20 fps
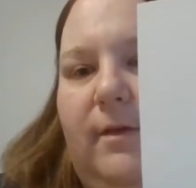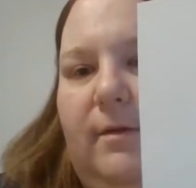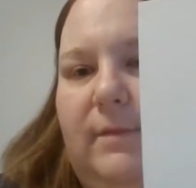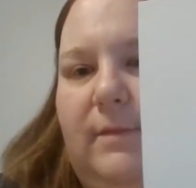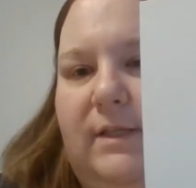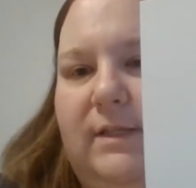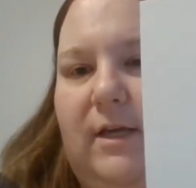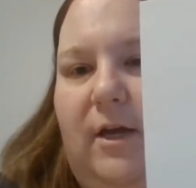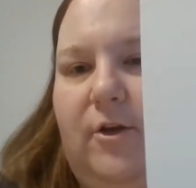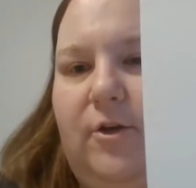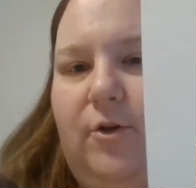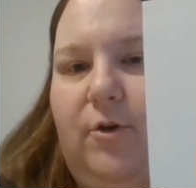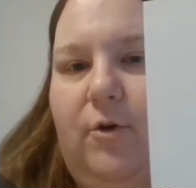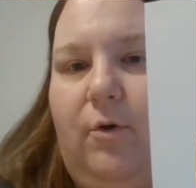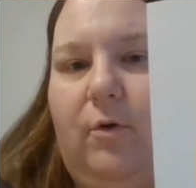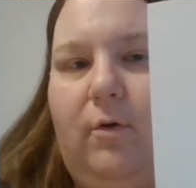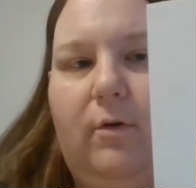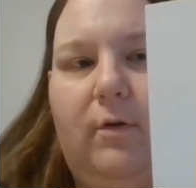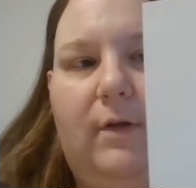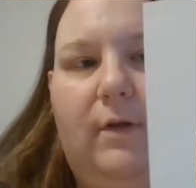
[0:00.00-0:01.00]
That's how
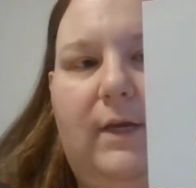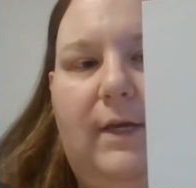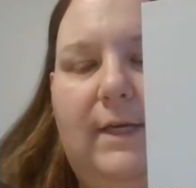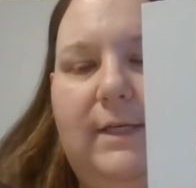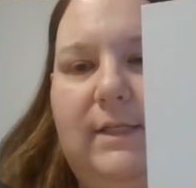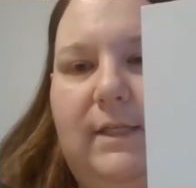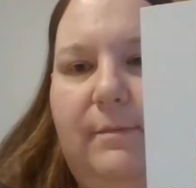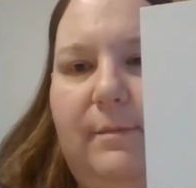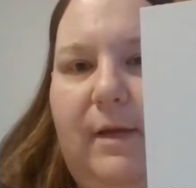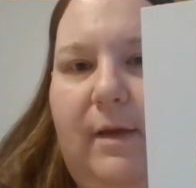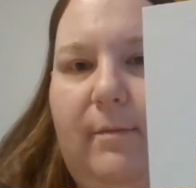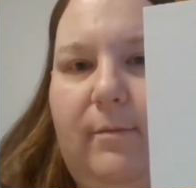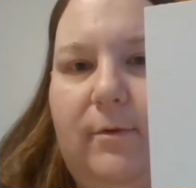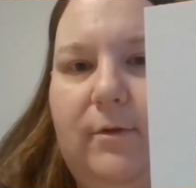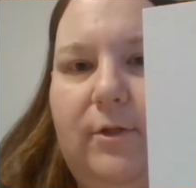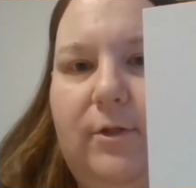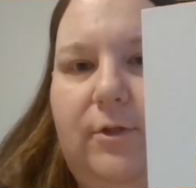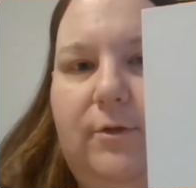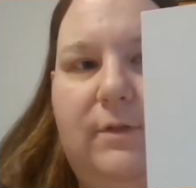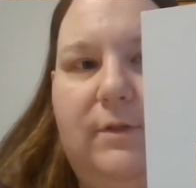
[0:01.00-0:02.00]
you'll easily be able
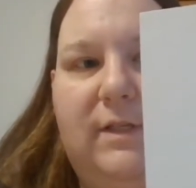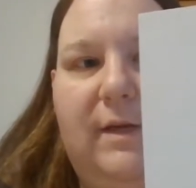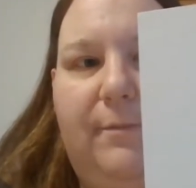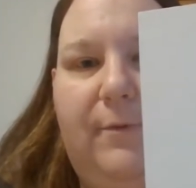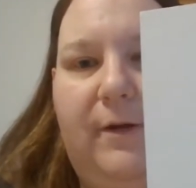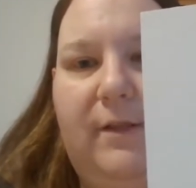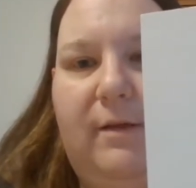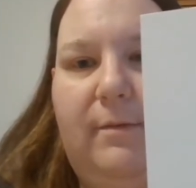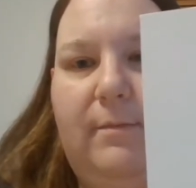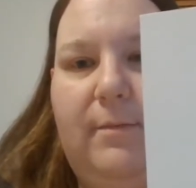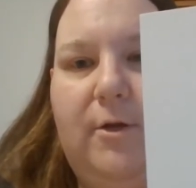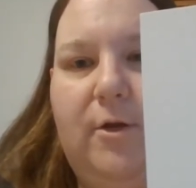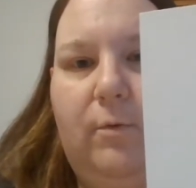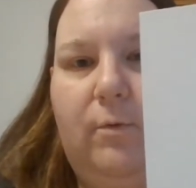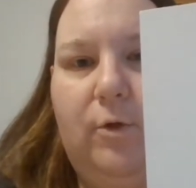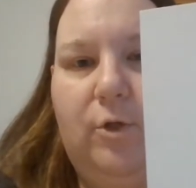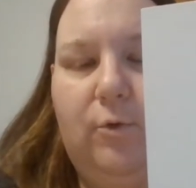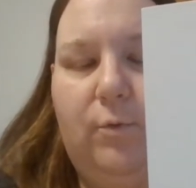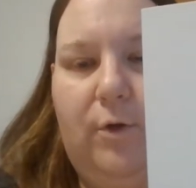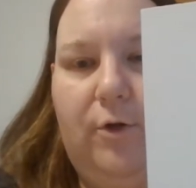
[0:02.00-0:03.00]
to separate them and know
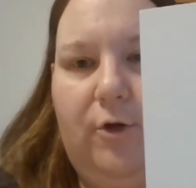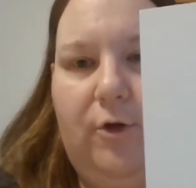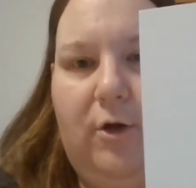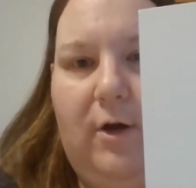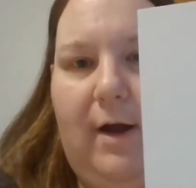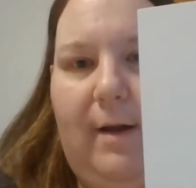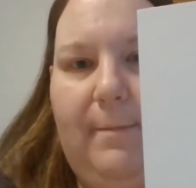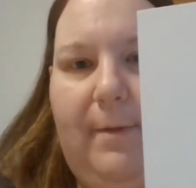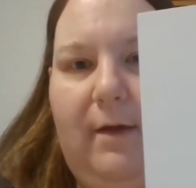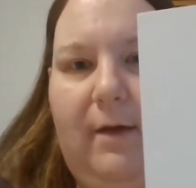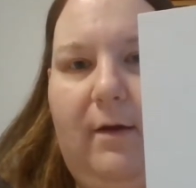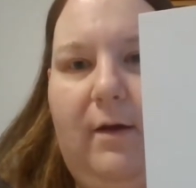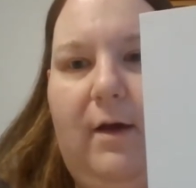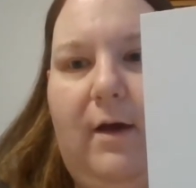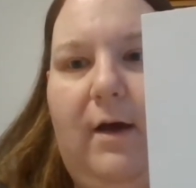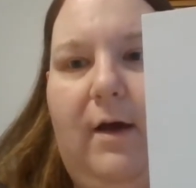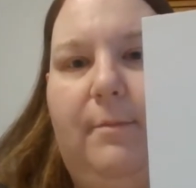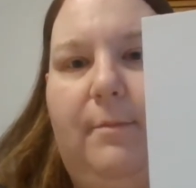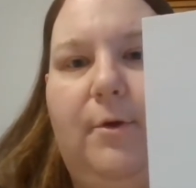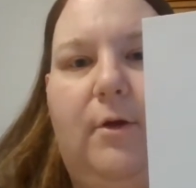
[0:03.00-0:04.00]
which one you're grabbing.
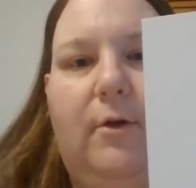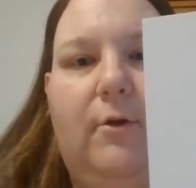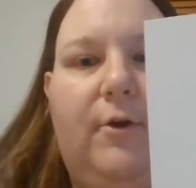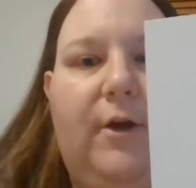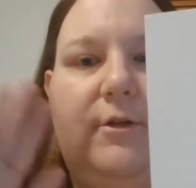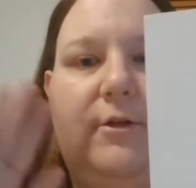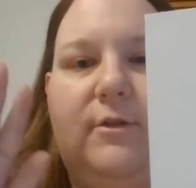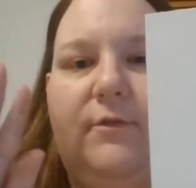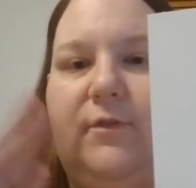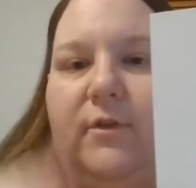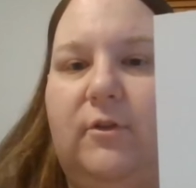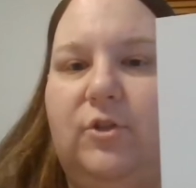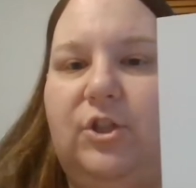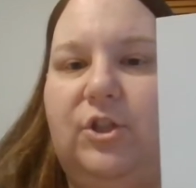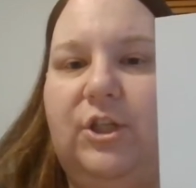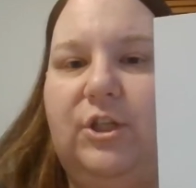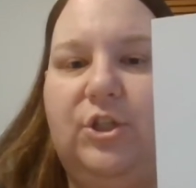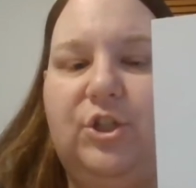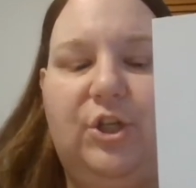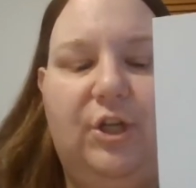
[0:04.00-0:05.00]
You can create yourself a little
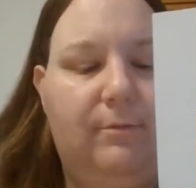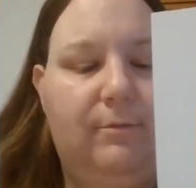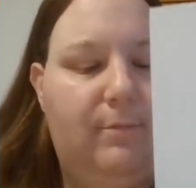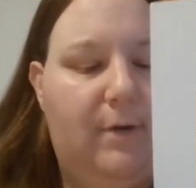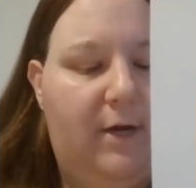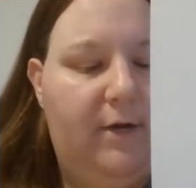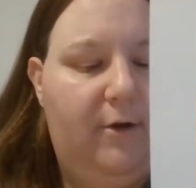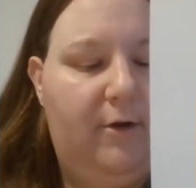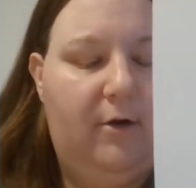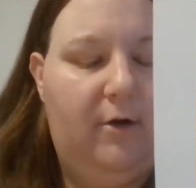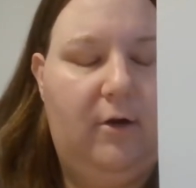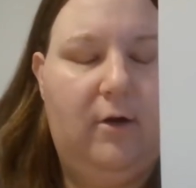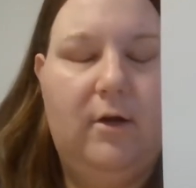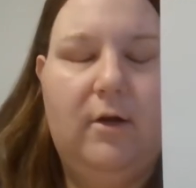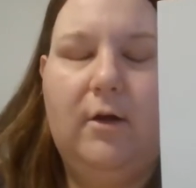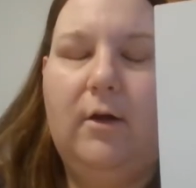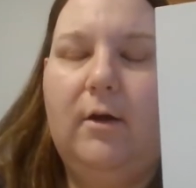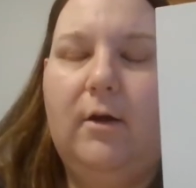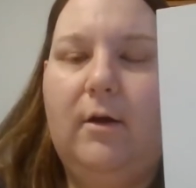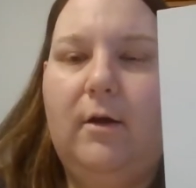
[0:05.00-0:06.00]
cheat sheet by your
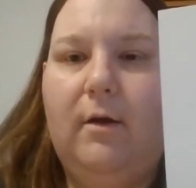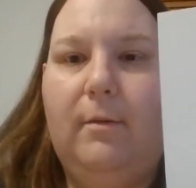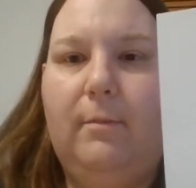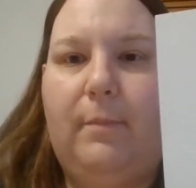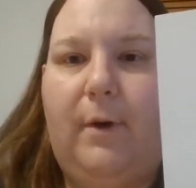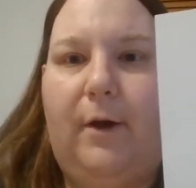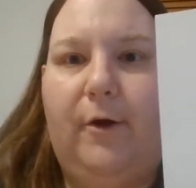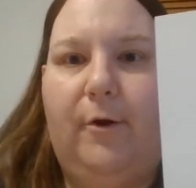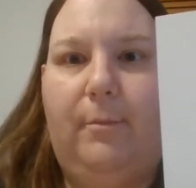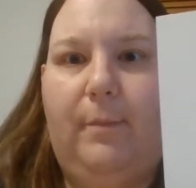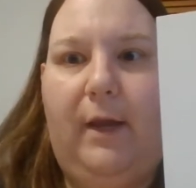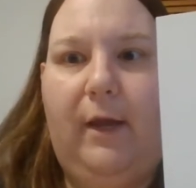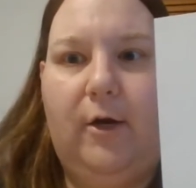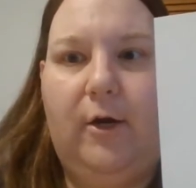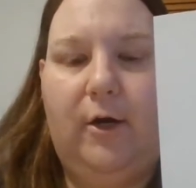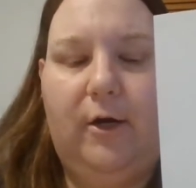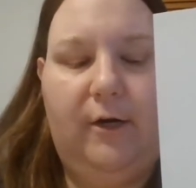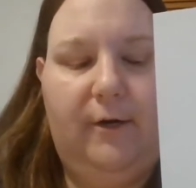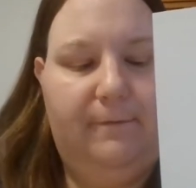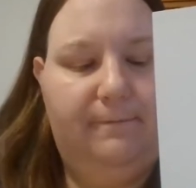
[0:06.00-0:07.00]

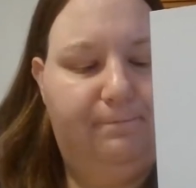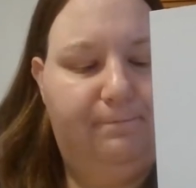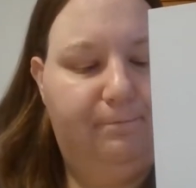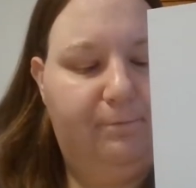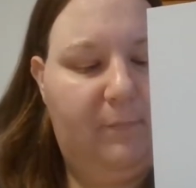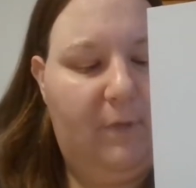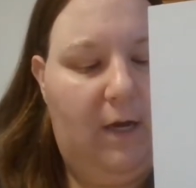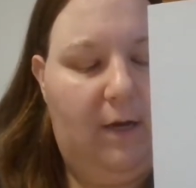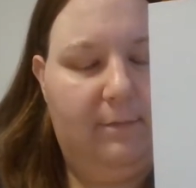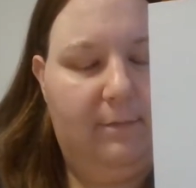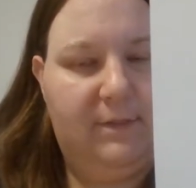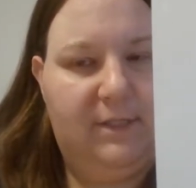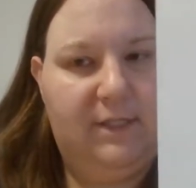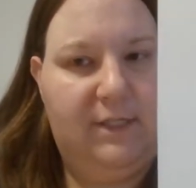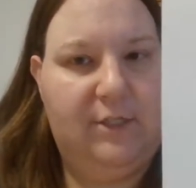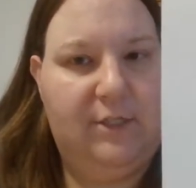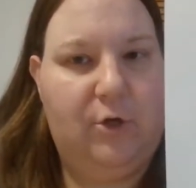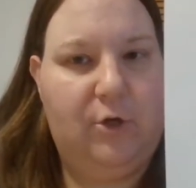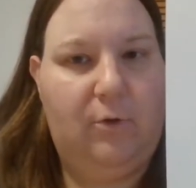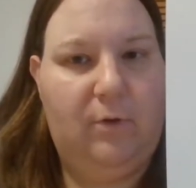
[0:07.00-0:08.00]
maker, since
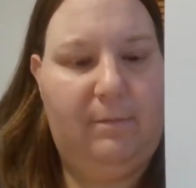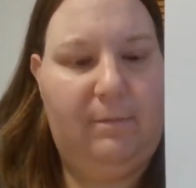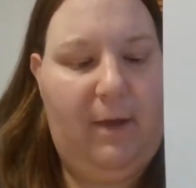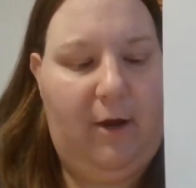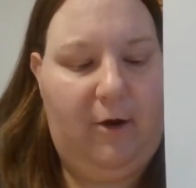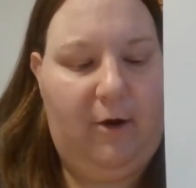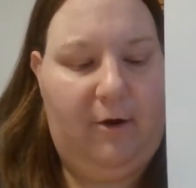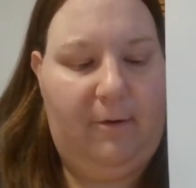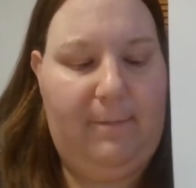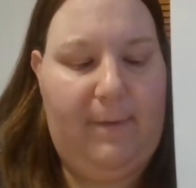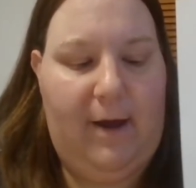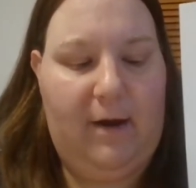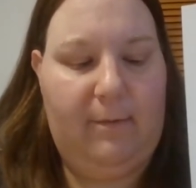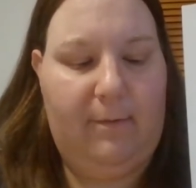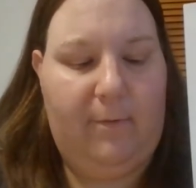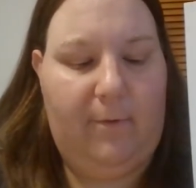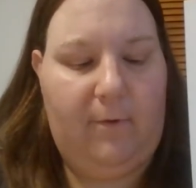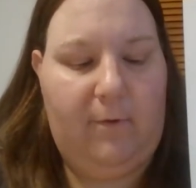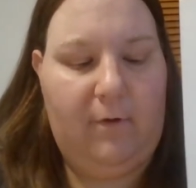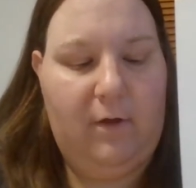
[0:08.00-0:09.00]
these are only maker
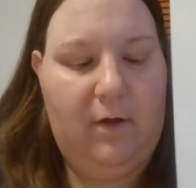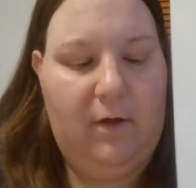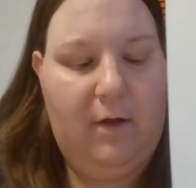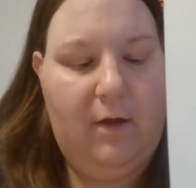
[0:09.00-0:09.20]
compatible.